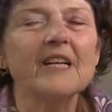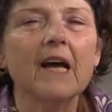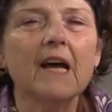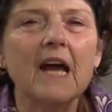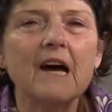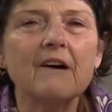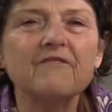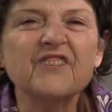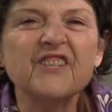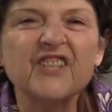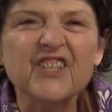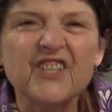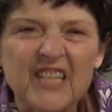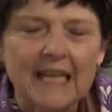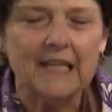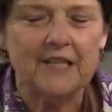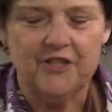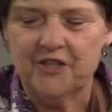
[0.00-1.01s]
to have
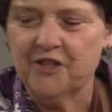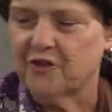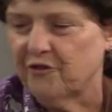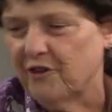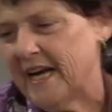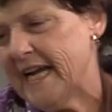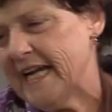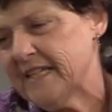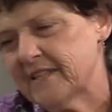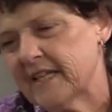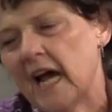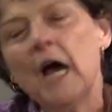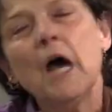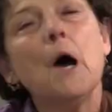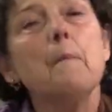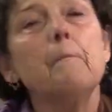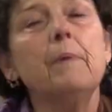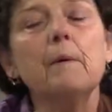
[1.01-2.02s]
6 strings,
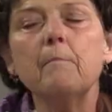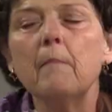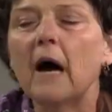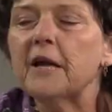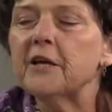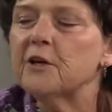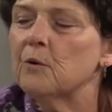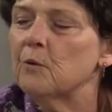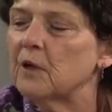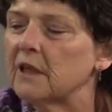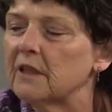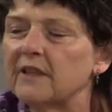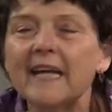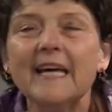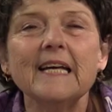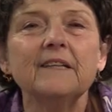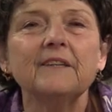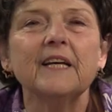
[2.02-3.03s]
but my
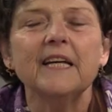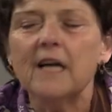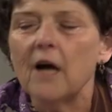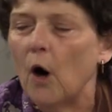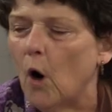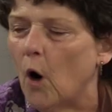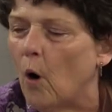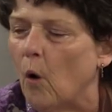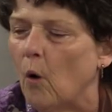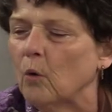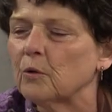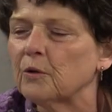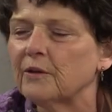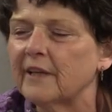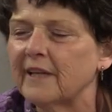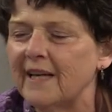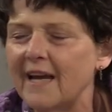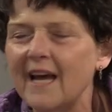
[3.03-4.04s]
ukulele
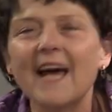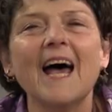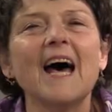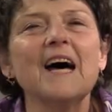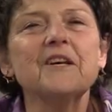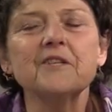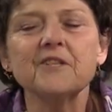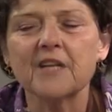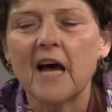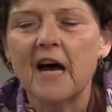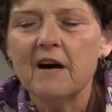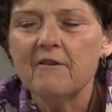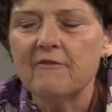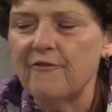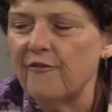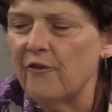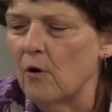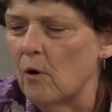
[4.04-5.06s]
only has
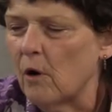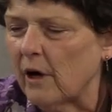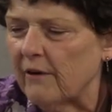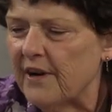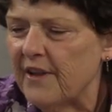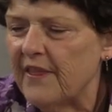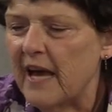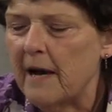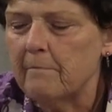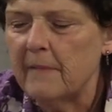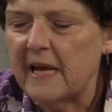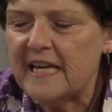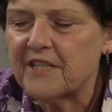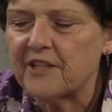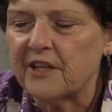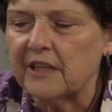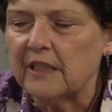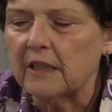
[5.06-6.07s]
4, and that
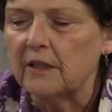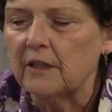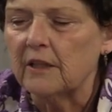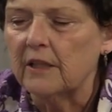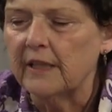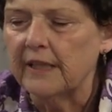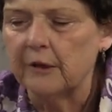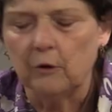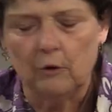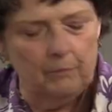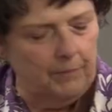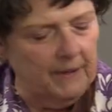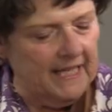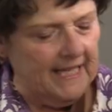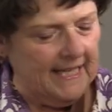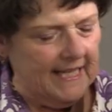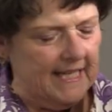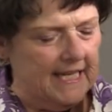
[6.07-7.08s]
makes it a little
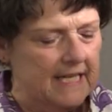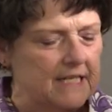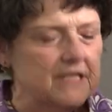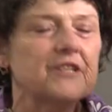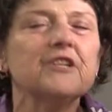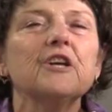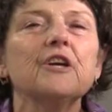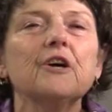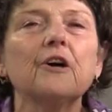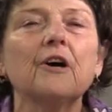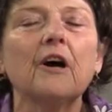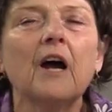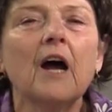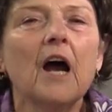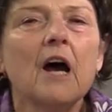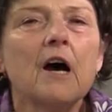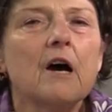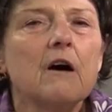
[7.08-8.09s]
bit easier
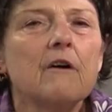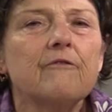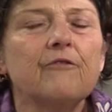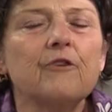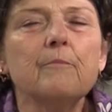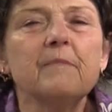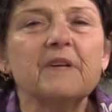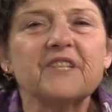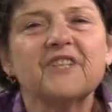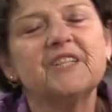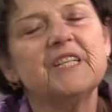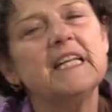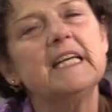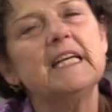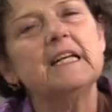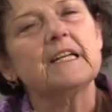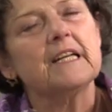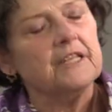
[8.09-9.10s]
for Miss
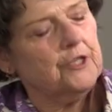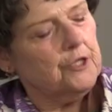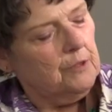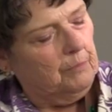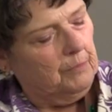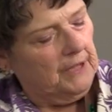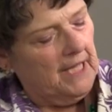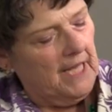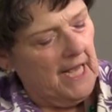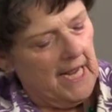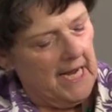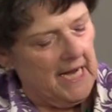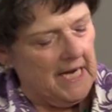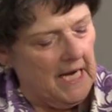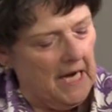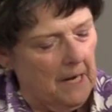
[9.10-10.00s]
Tina to play.